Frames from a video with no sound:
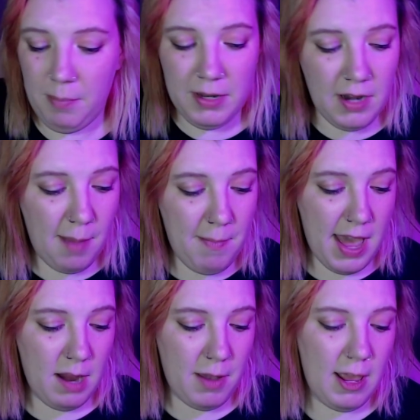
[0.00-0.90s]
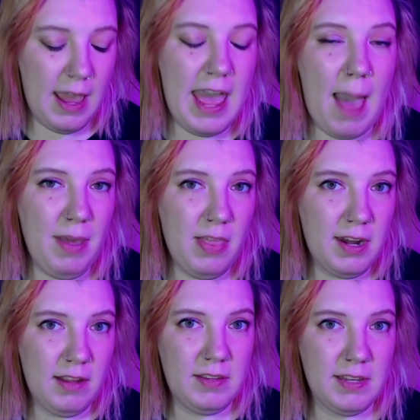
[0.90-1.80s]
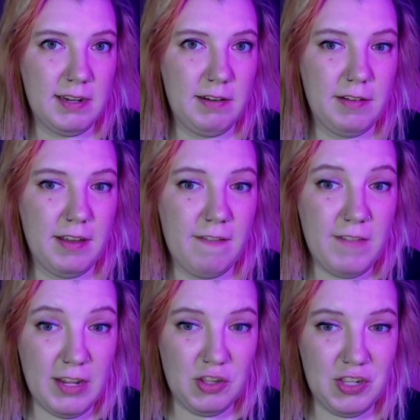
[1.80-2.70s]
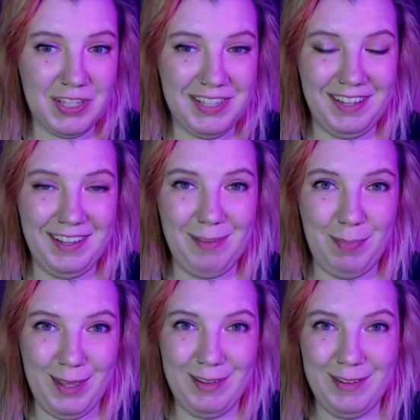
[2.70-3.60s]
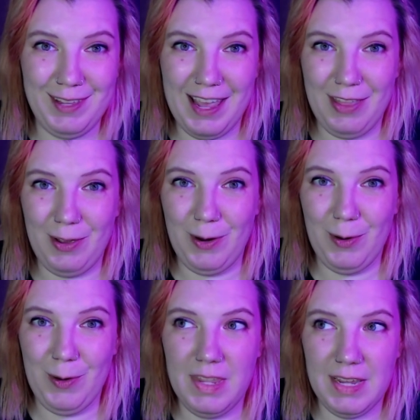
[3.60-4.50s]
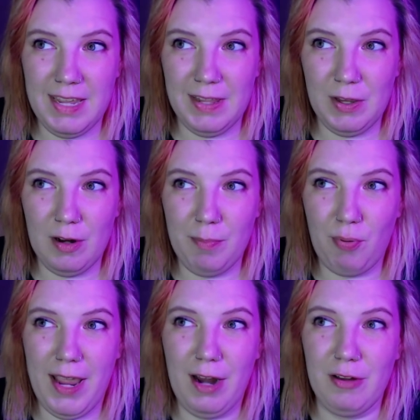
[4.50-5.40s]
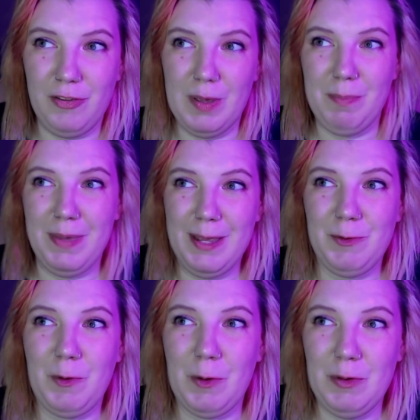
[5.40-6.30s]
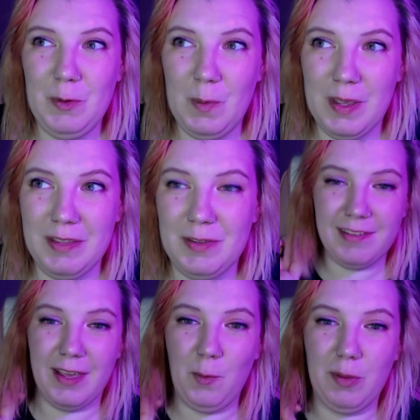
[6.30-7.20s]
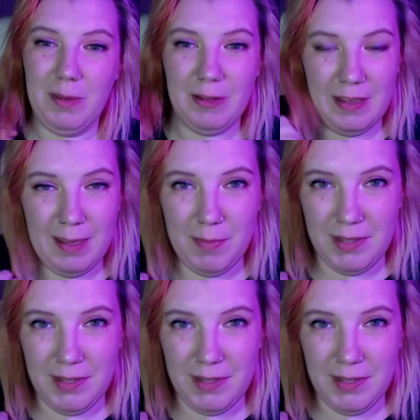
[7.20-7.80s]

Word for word: but not mad about it. Happy that I did eventually piece together the killer prior to it being told to us. I will be taking my